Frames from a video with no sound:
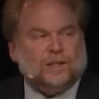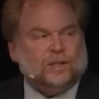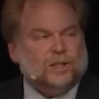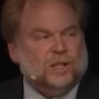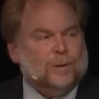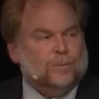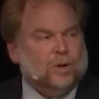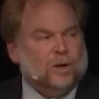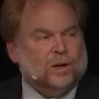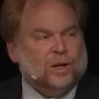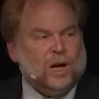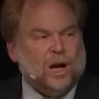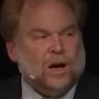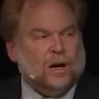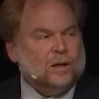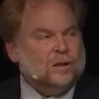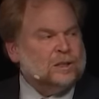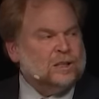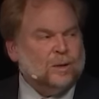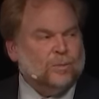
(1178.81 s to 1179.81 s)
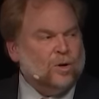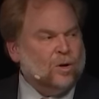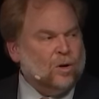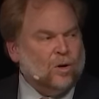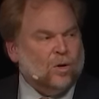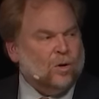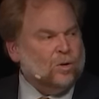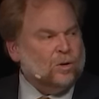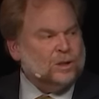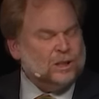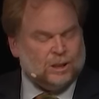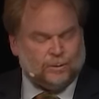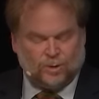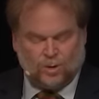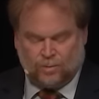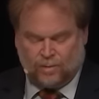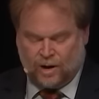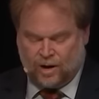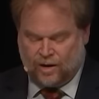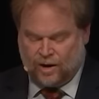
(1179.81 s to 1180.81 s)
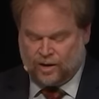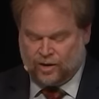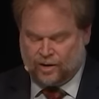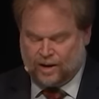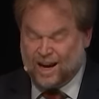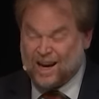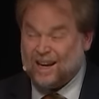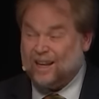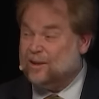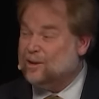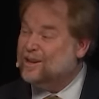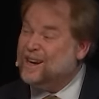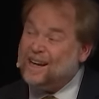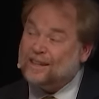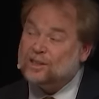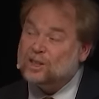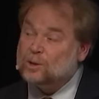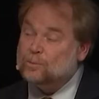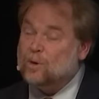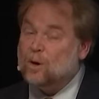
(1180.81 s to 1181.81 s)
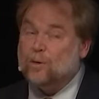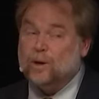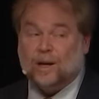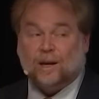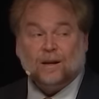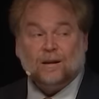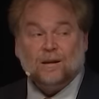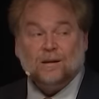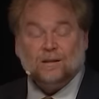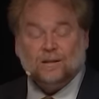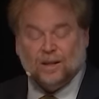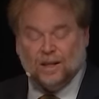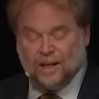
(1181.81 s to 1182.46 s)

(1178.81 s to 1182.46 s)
Some are young, some are old, some are married or not, and they're not smoking.